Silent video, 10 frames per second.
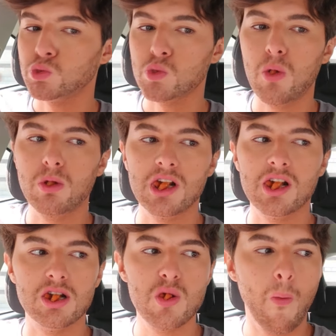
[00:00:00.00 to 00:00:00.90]
Walked
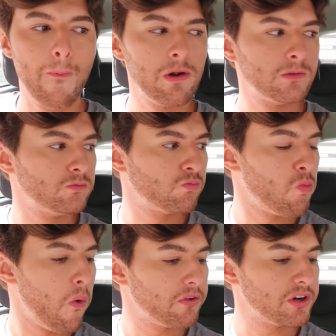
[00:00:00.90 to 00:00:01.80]
in,
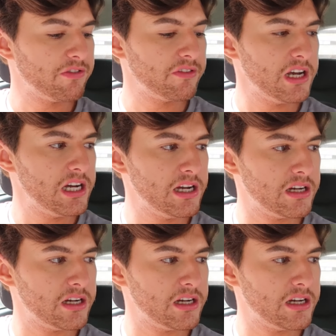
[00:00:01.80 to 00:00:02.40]
there's nothing there.